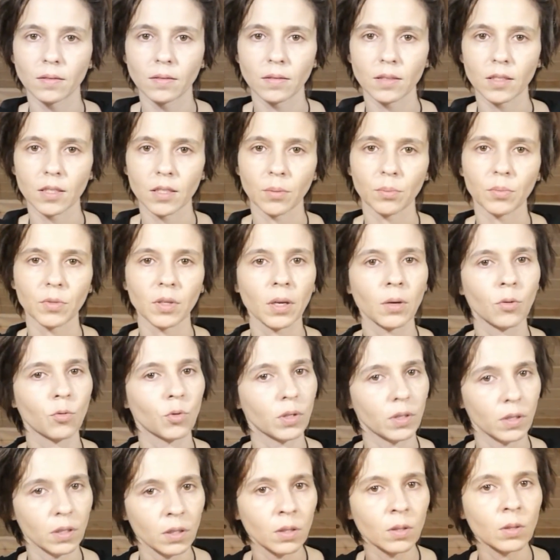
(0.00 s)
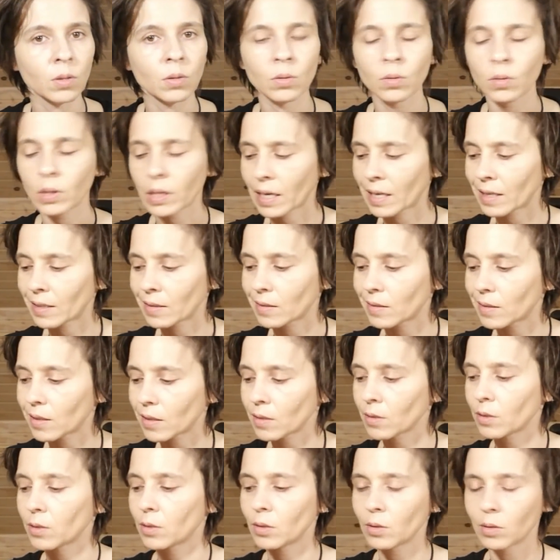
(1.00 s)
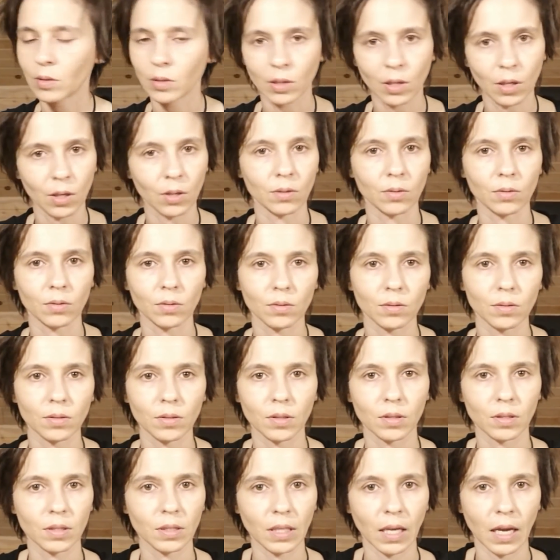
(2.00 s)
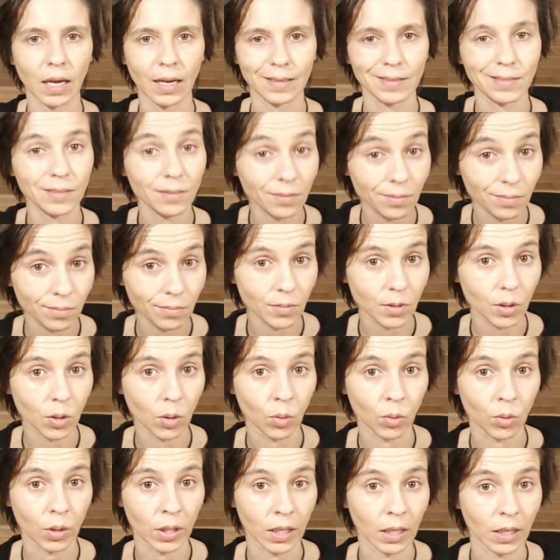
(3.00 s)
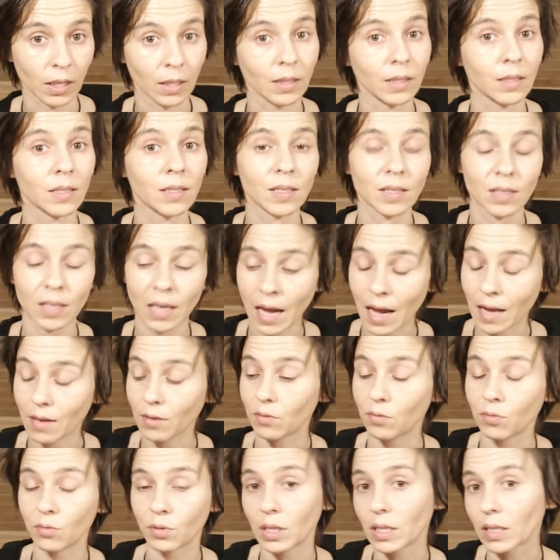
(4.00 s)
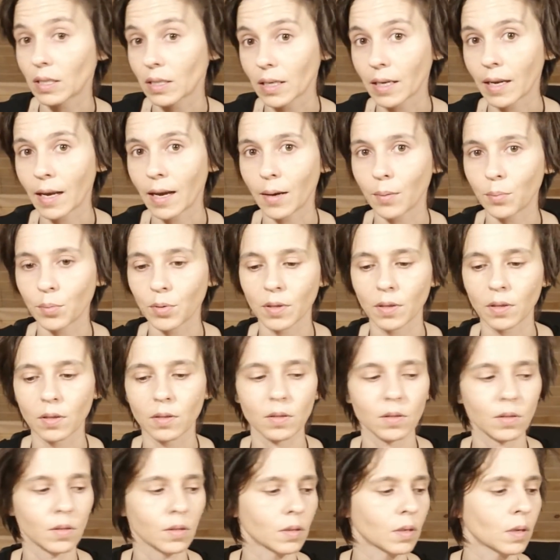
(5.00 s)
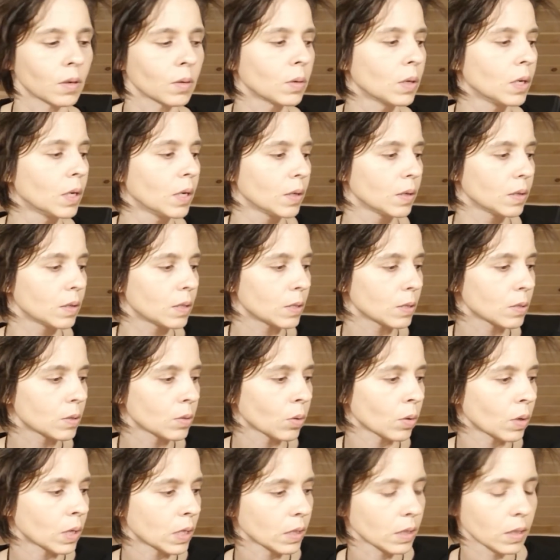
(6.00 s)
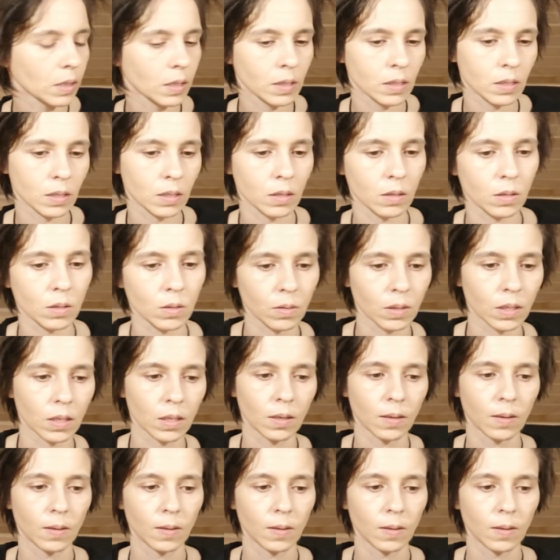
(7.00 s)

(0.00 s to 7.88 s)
Something within you kind of tells you, no, it's not okay. It's not really happiness, you know? You just don't want to listen to it.